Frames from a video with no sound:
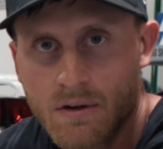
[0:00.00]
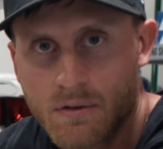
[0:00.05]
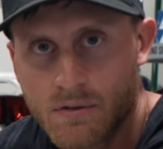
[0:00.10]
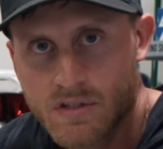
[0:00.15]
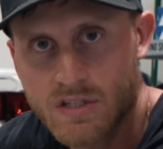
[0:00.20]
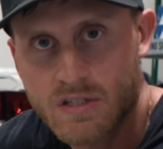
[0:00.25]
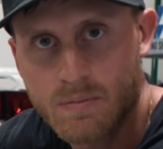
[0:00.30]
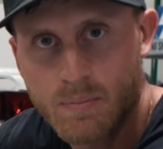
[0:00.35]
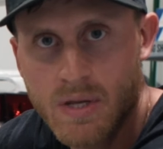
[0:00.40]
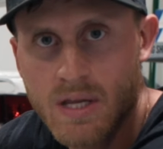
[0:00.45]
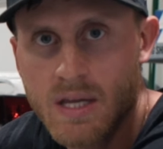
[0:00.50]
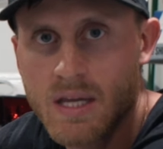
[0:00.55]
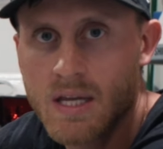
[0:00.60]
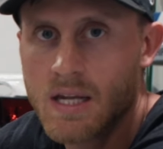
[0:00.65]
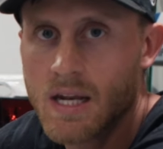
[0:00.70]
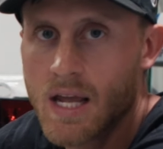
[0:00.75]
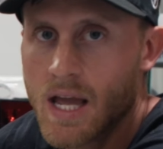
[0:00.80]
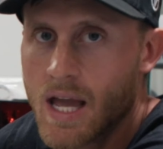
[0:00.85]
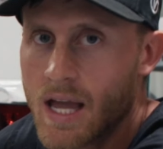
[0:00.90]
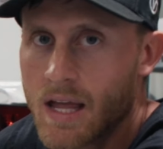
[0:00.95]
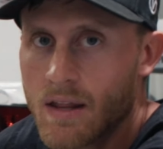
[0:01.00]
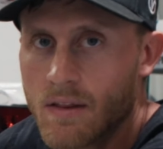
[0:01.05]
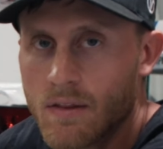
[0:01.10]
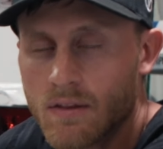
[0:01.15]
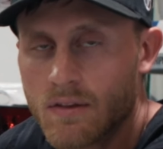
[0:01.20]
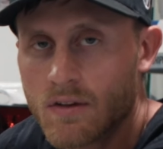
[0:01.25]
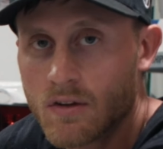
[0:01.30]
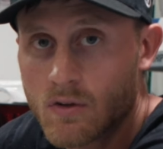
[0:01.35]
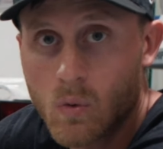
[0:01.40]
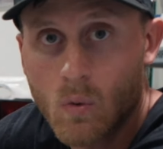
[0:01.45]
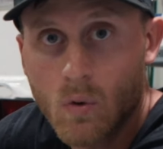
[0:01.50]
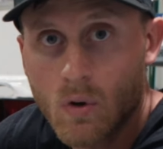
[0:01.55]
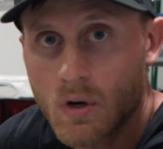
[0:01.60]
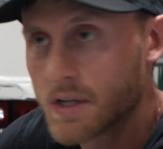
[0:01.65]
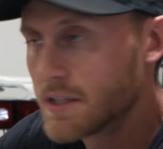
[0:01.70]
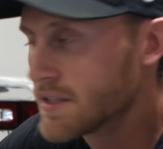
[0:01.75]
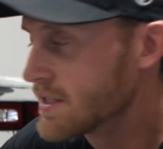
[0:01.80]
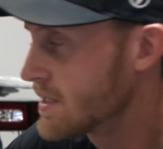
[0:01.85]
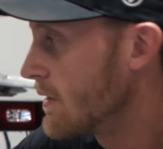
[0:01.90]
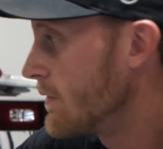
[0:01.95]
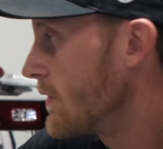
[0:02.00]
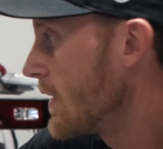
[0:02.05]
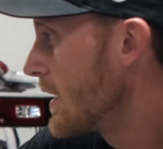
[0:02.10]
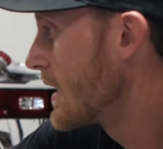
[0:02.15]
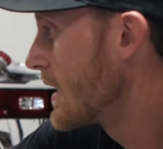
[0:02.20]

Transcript: the speed and the torque and stuff like